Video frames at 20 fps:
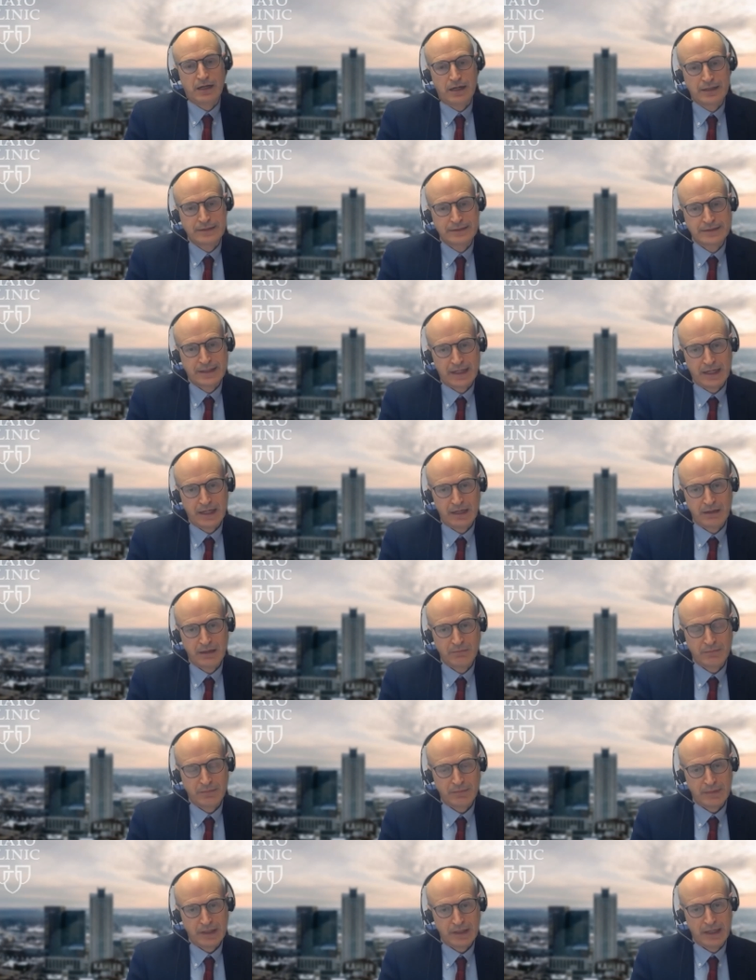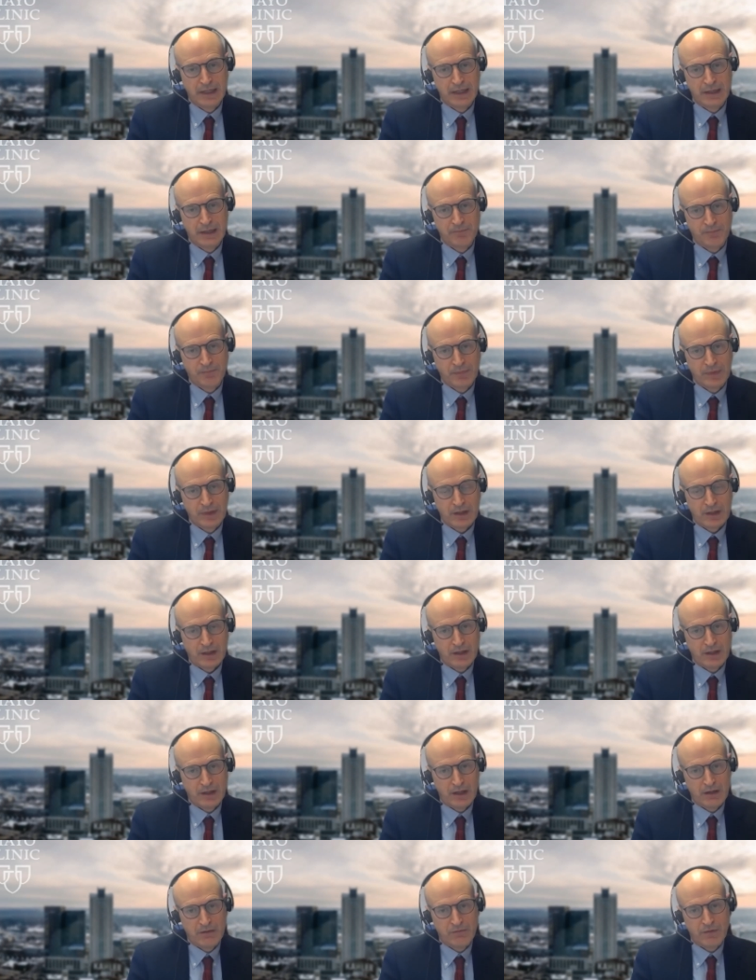a time. Um,
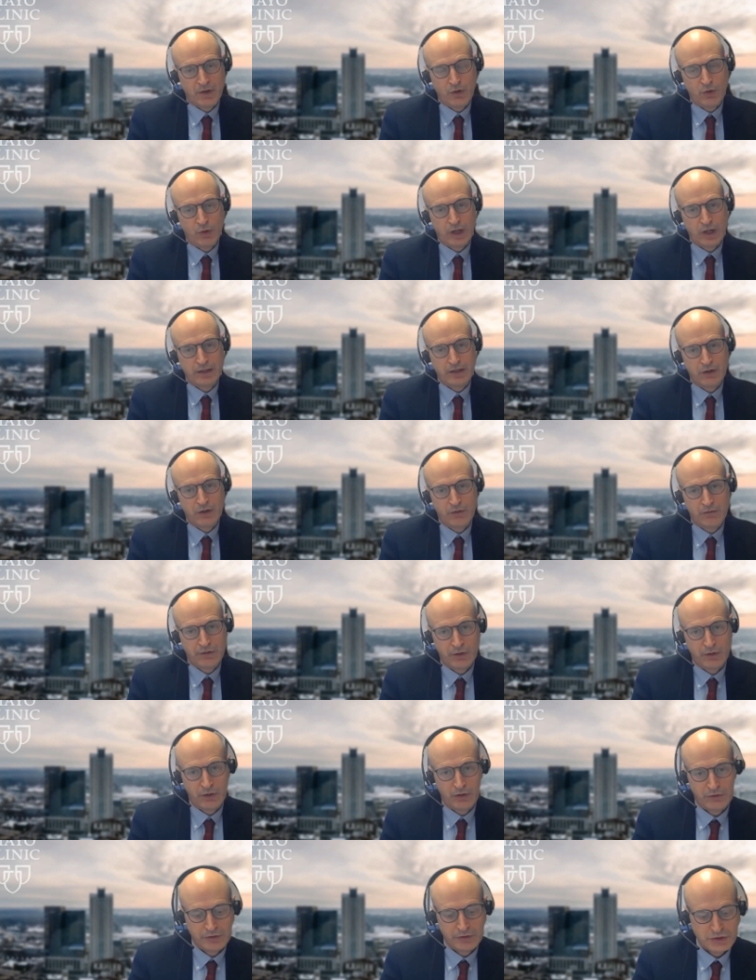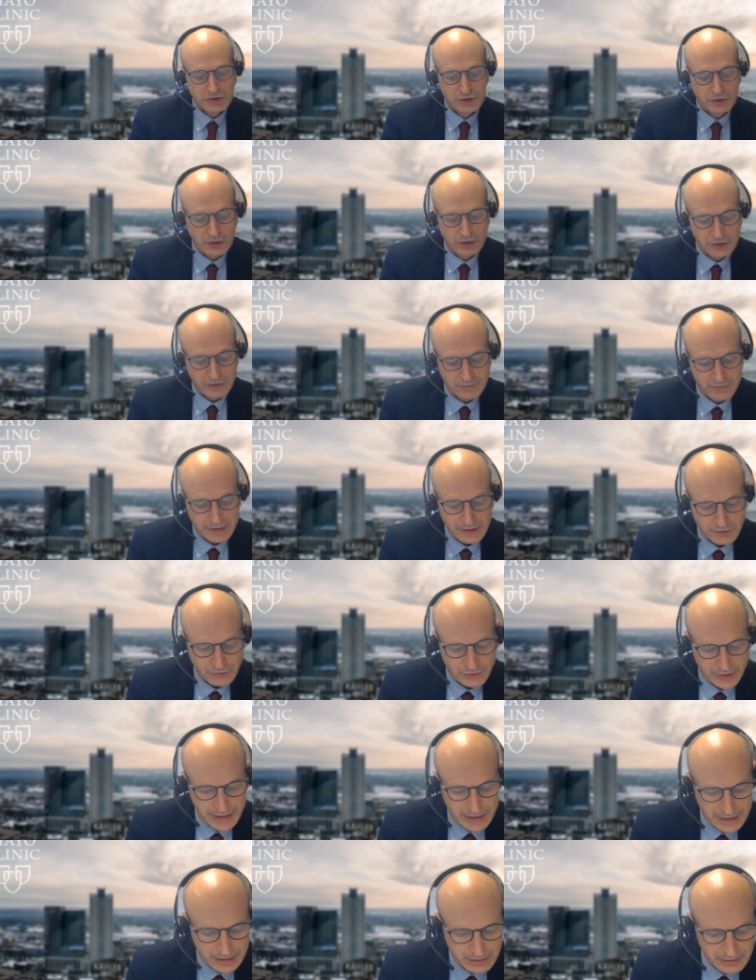if you look at the overall result of the
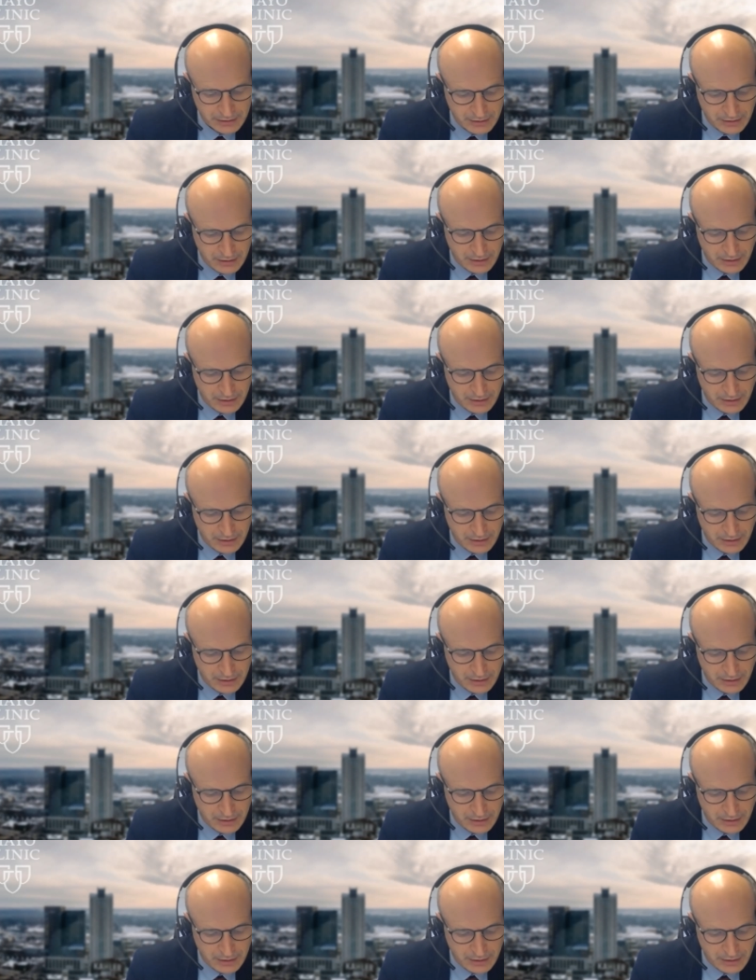trial,